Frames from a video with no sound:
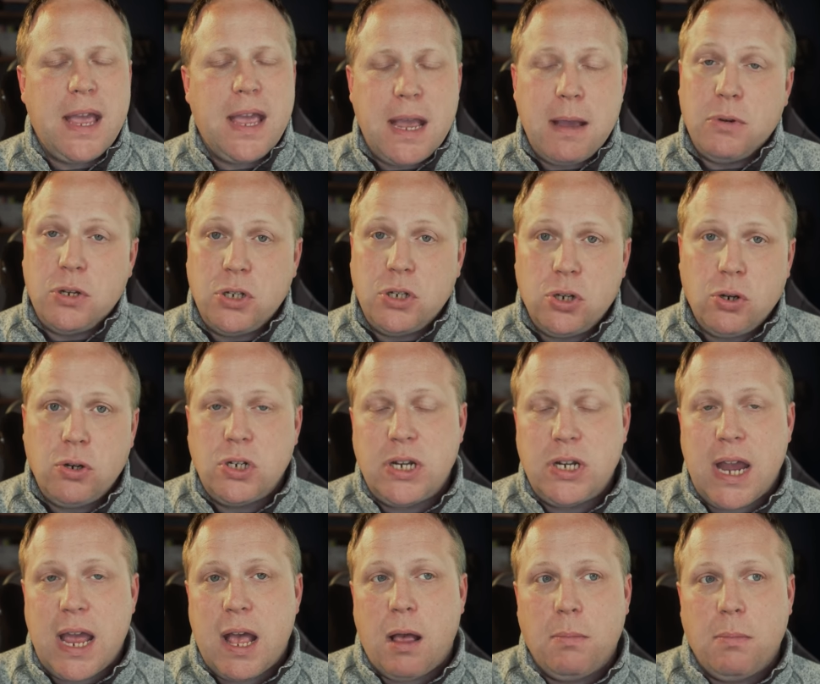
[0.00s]
amateurish
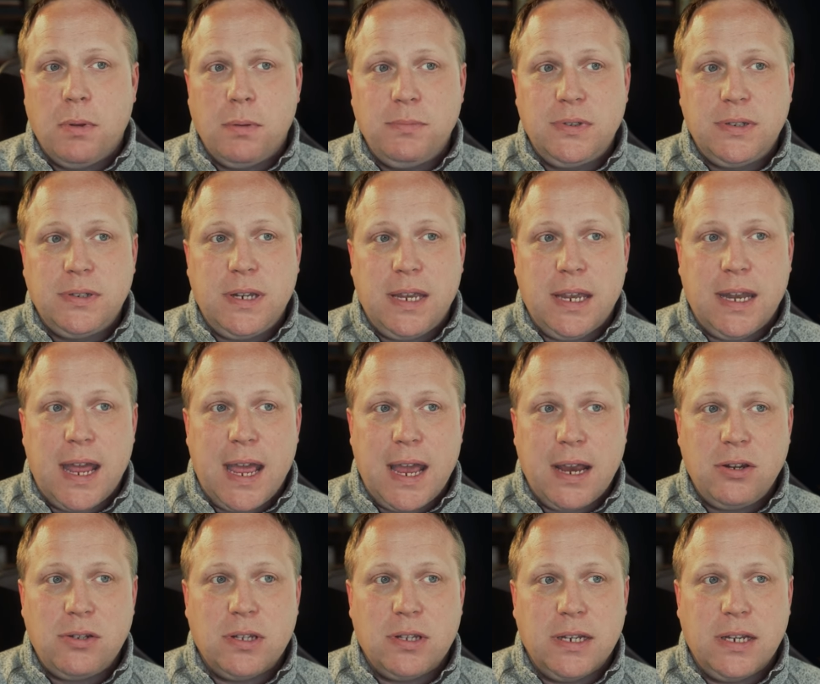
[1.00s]
albums can
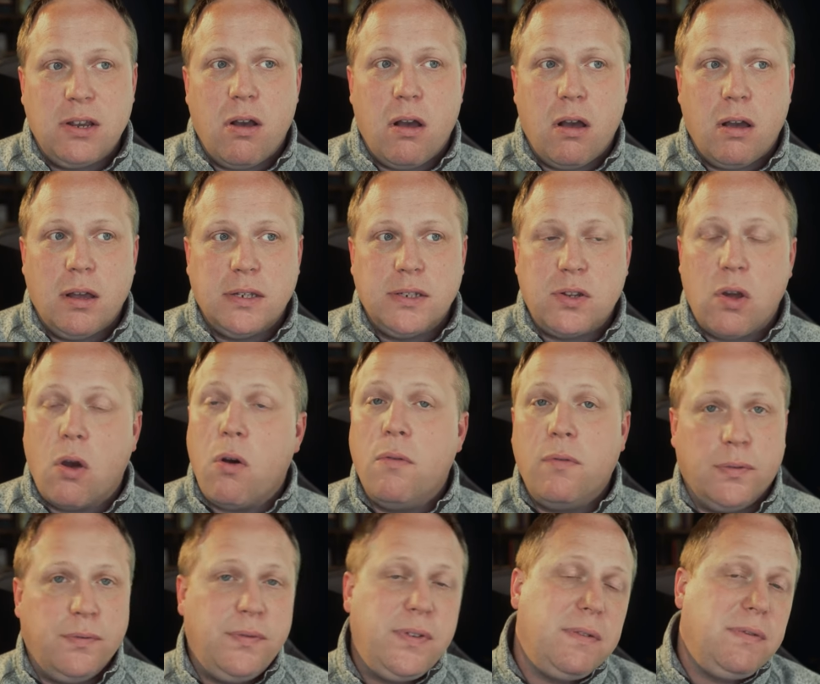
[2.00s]
actually cost
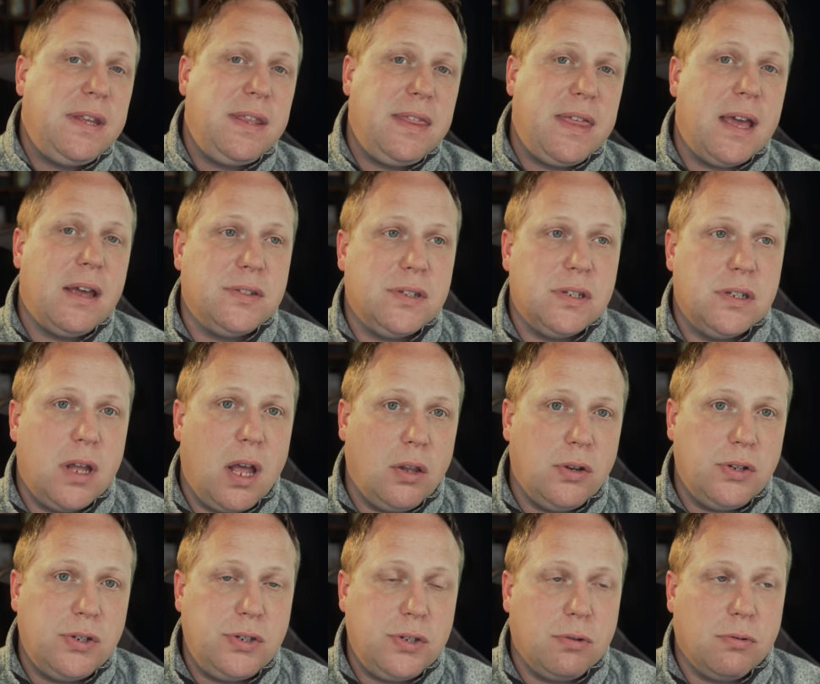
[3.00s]
over
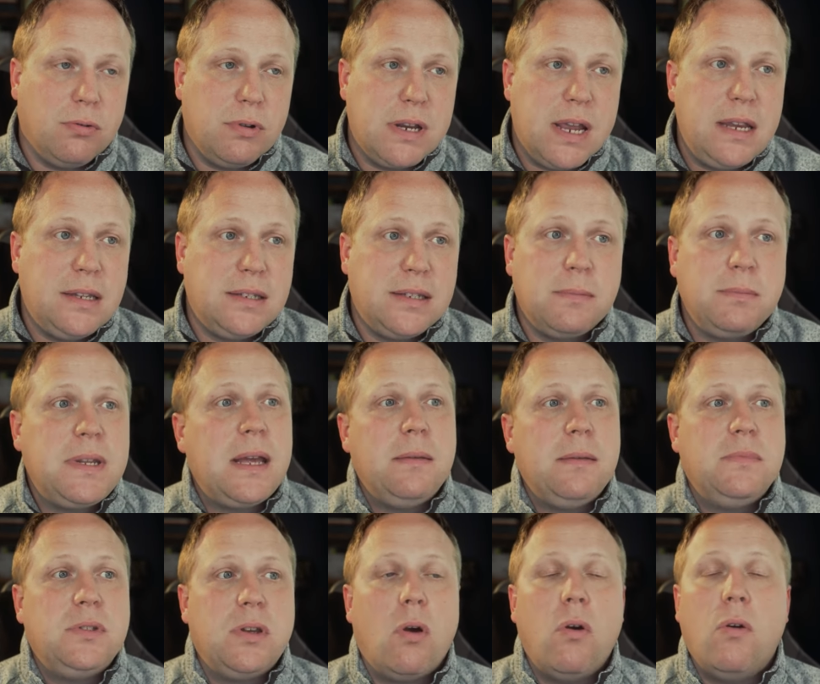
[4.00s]
$50,000 to create,
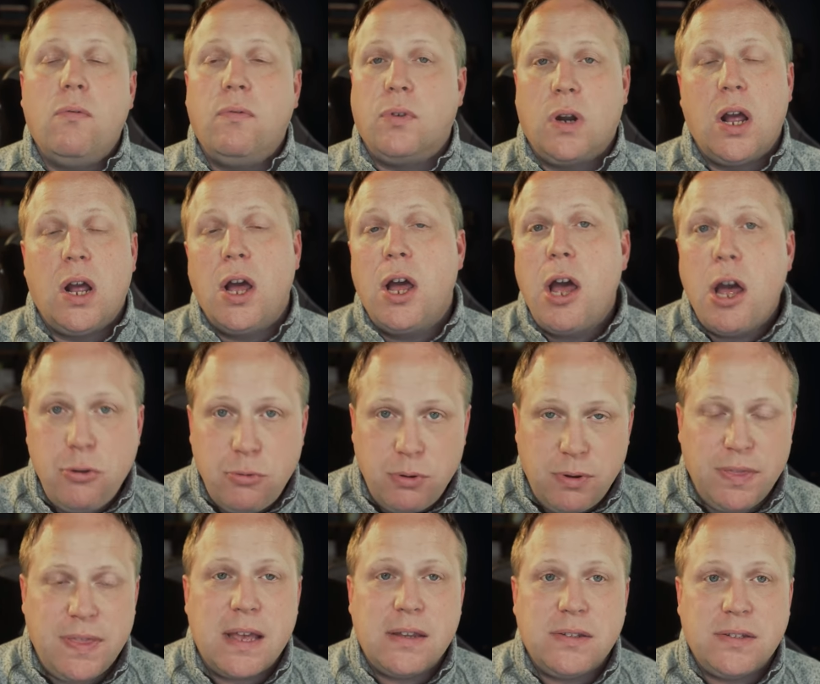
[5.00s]
sometimes over
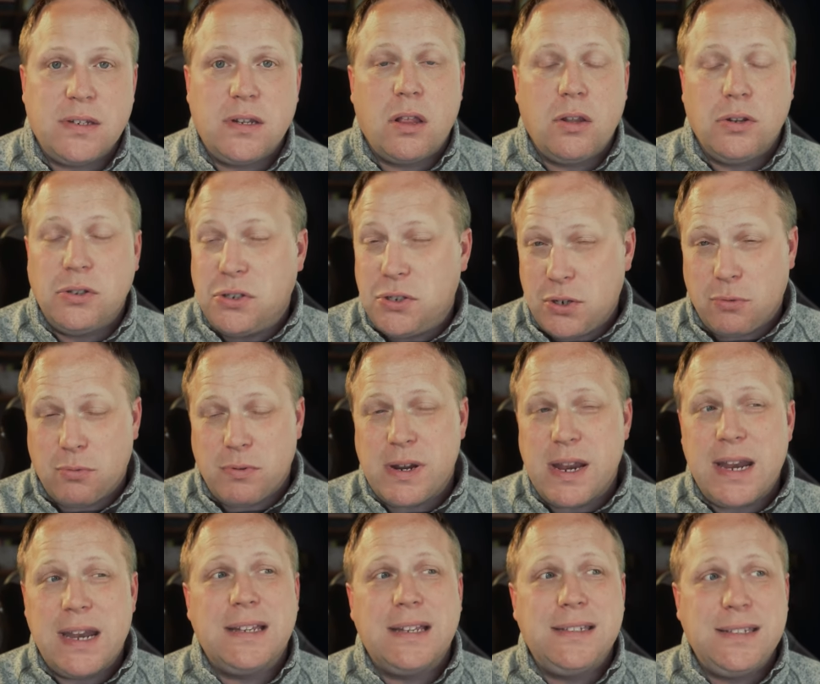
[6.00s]
$100,000 to
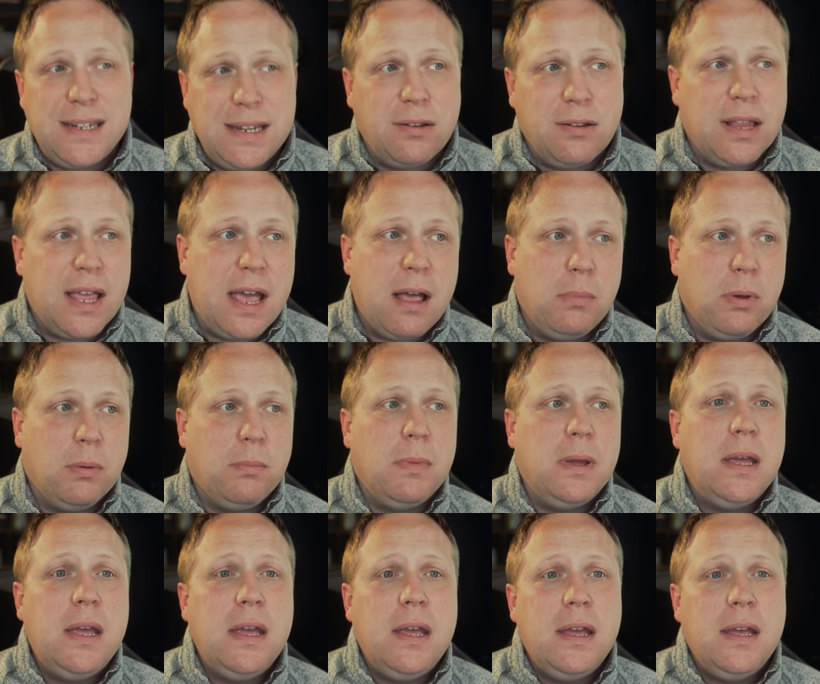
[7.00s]
create a single album.
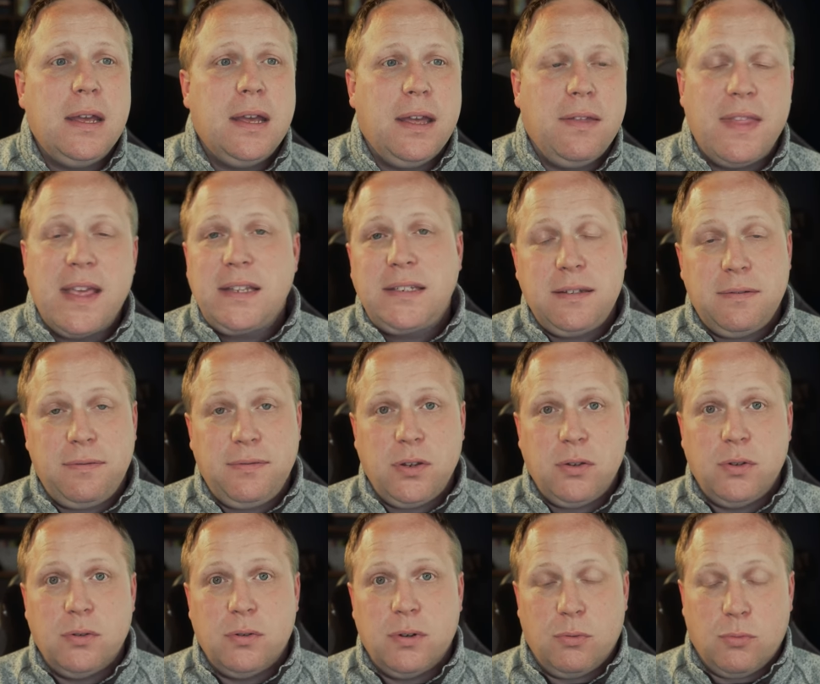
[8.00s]
And that's if you
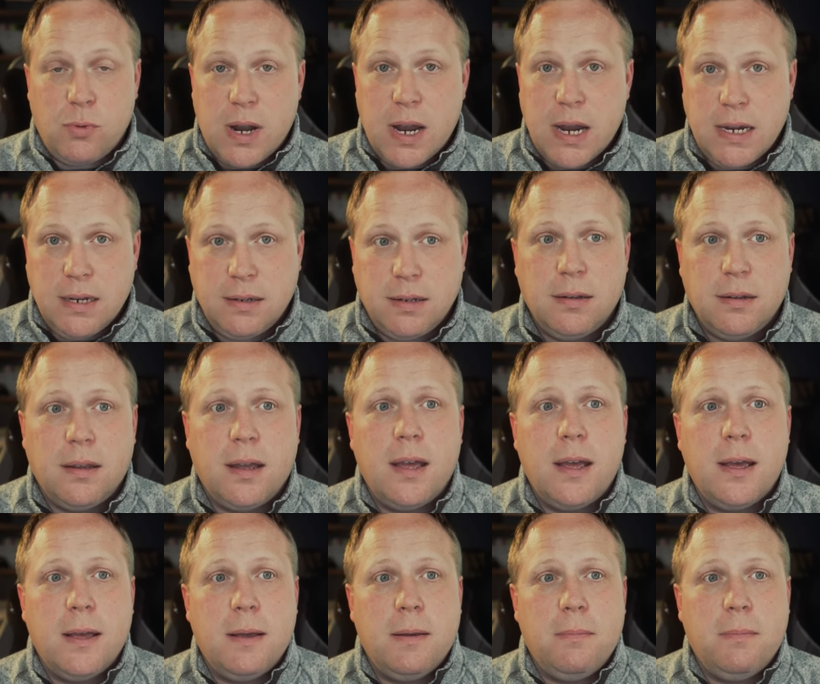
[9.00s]
do it right.
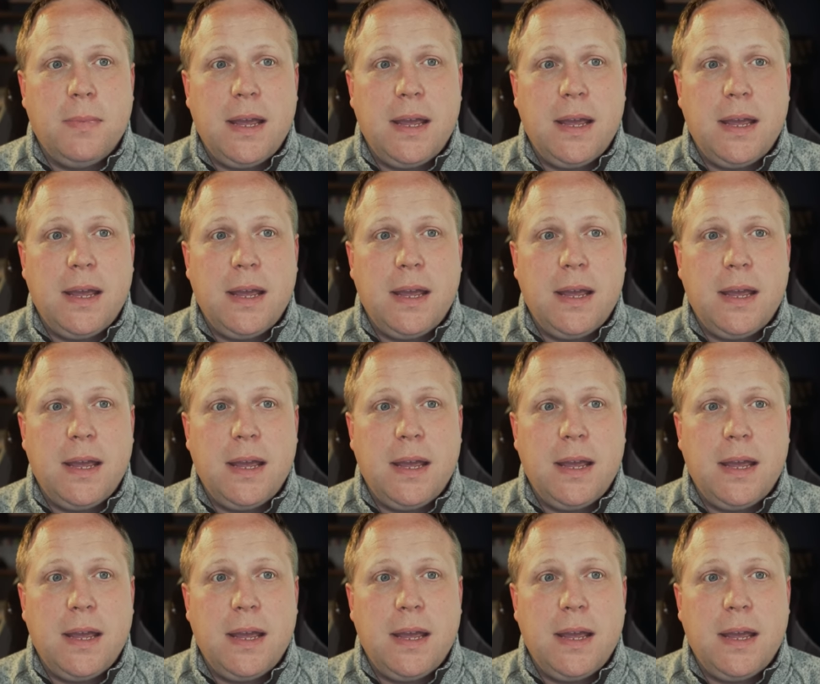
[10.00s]
Um,